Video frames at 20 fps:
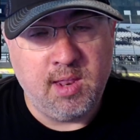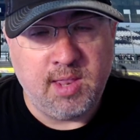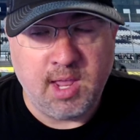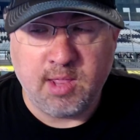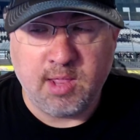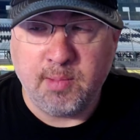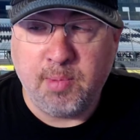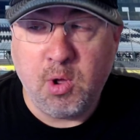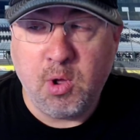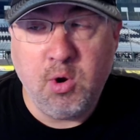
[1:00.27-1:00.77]
Now,
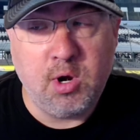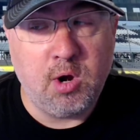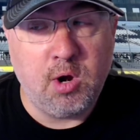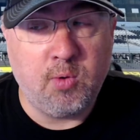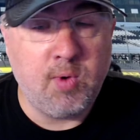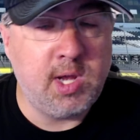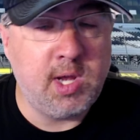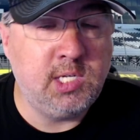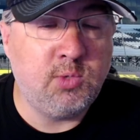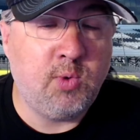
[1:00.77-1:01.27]
the Pocono
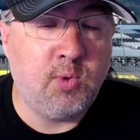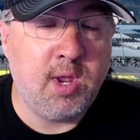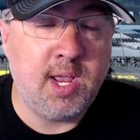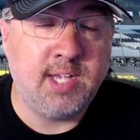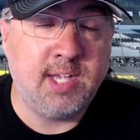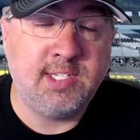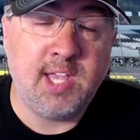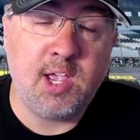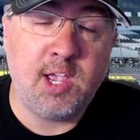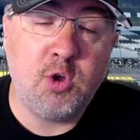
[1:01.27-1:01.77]
Raceway
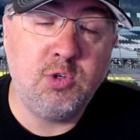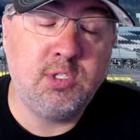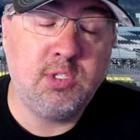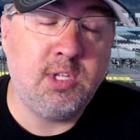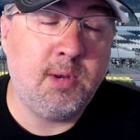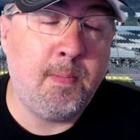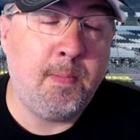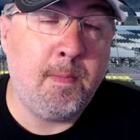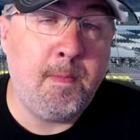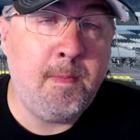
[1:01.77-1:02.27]
has
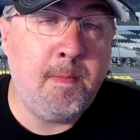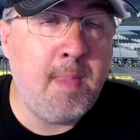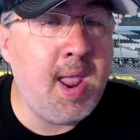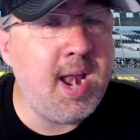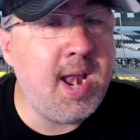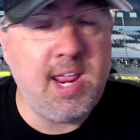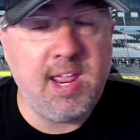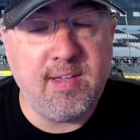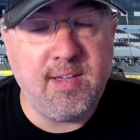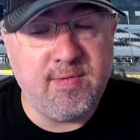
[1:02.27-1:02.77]
hosted
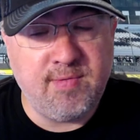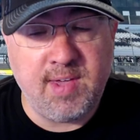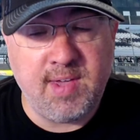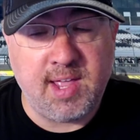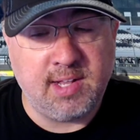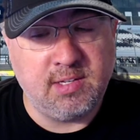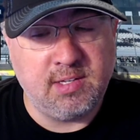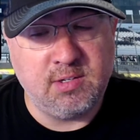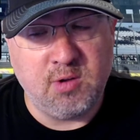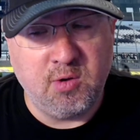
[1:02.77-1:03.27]
many
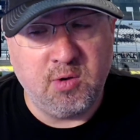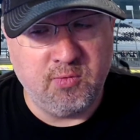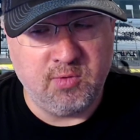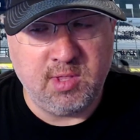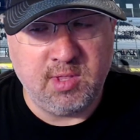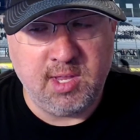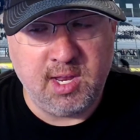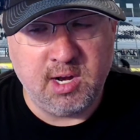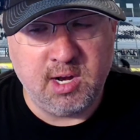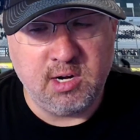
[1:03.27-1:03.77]
events over
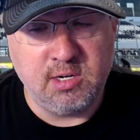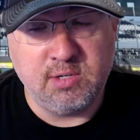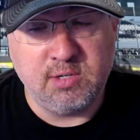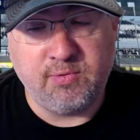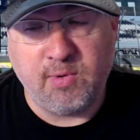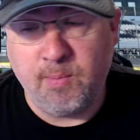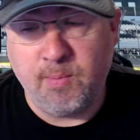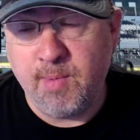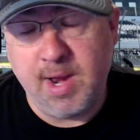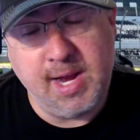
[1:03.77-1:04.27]
the years,
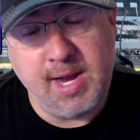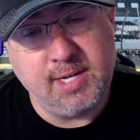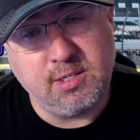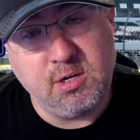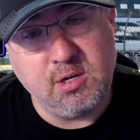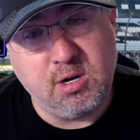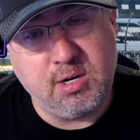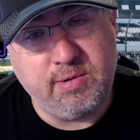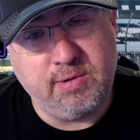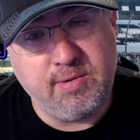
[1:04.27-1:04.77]
from
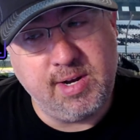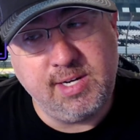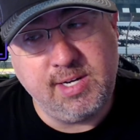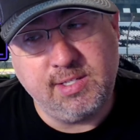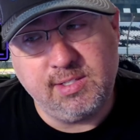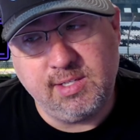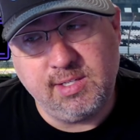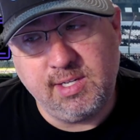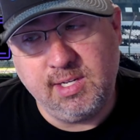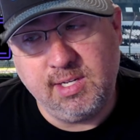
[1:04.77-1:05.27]
NASCAR
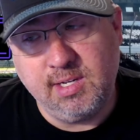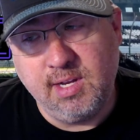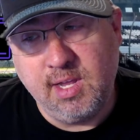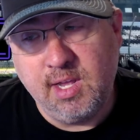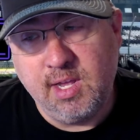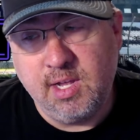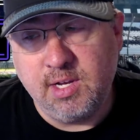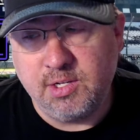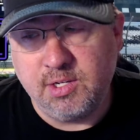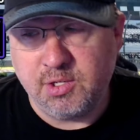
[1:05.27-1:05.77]
racing
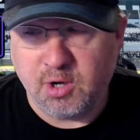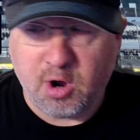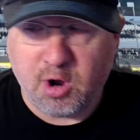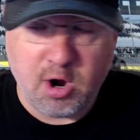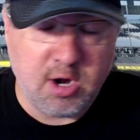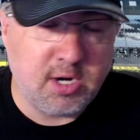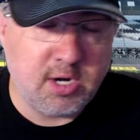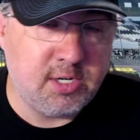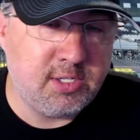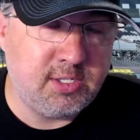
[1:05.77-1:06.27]
to
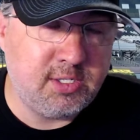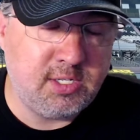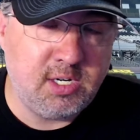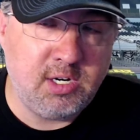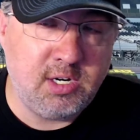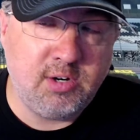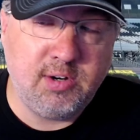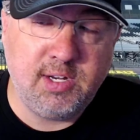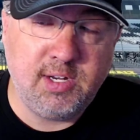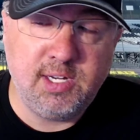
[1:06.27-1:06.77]
ARCA
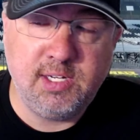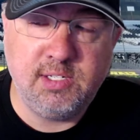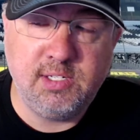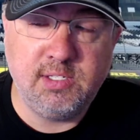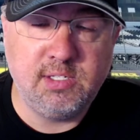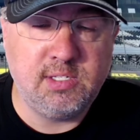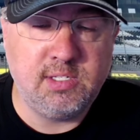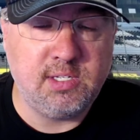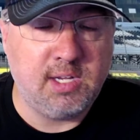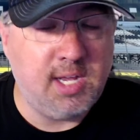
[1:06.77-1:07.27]

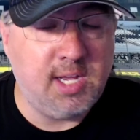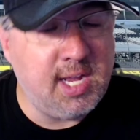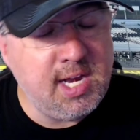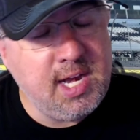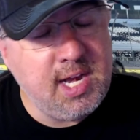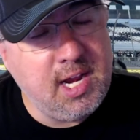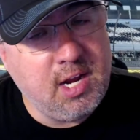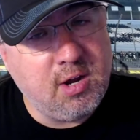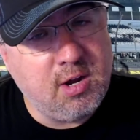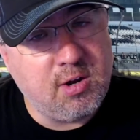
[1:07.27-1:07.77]
series to
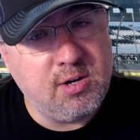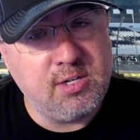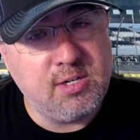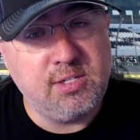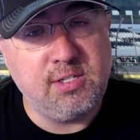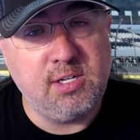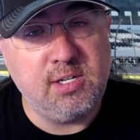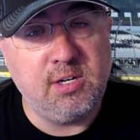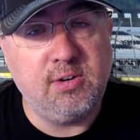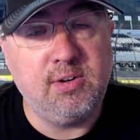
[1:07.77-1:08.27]
IndyCar
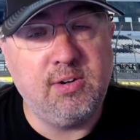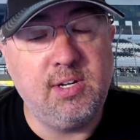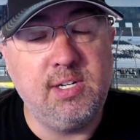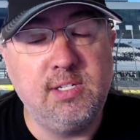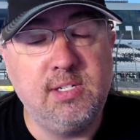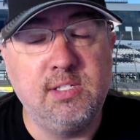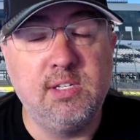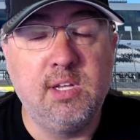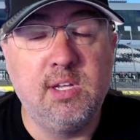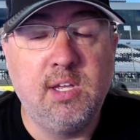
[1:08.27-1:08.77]

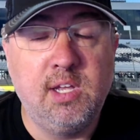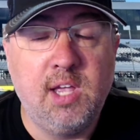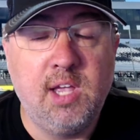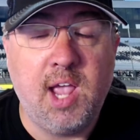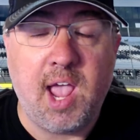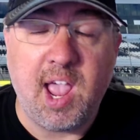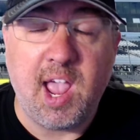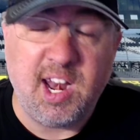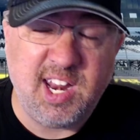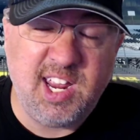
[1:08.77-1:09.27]
series
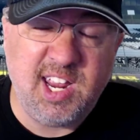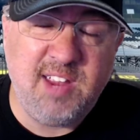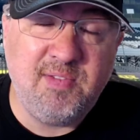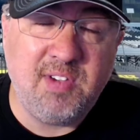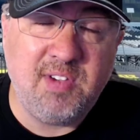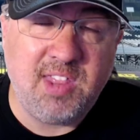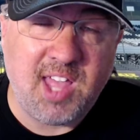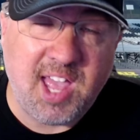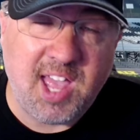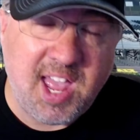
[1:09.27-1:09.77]
and
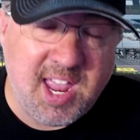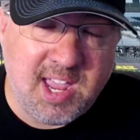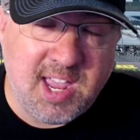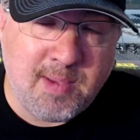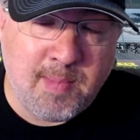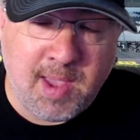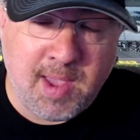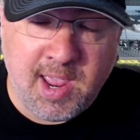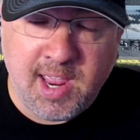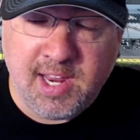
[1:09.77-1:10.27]
even the
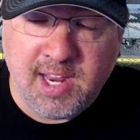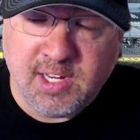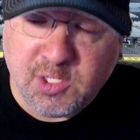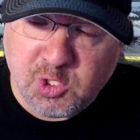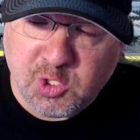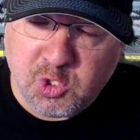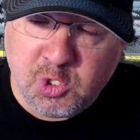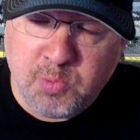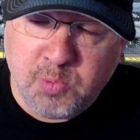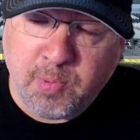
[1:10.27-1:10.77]
AMA
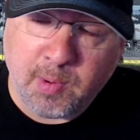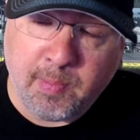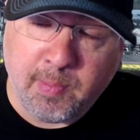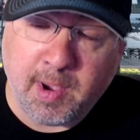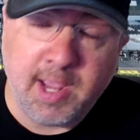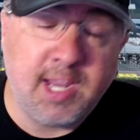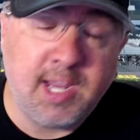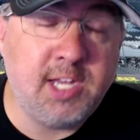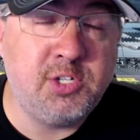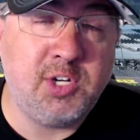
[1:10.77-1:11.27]

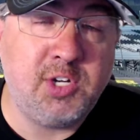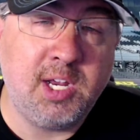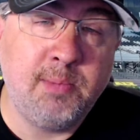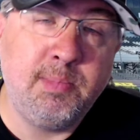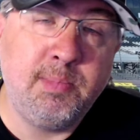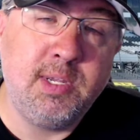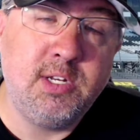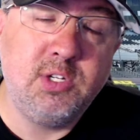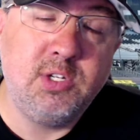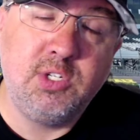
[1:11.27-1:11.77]
Superbike
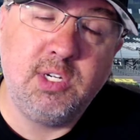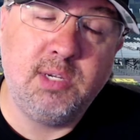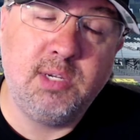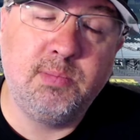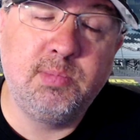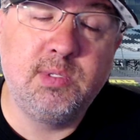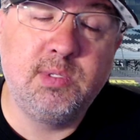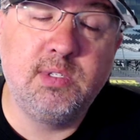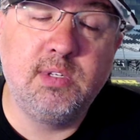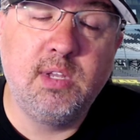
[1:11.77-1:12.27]

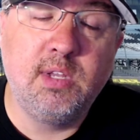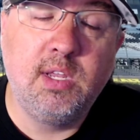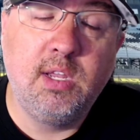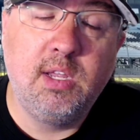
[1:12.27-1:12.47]
Championships.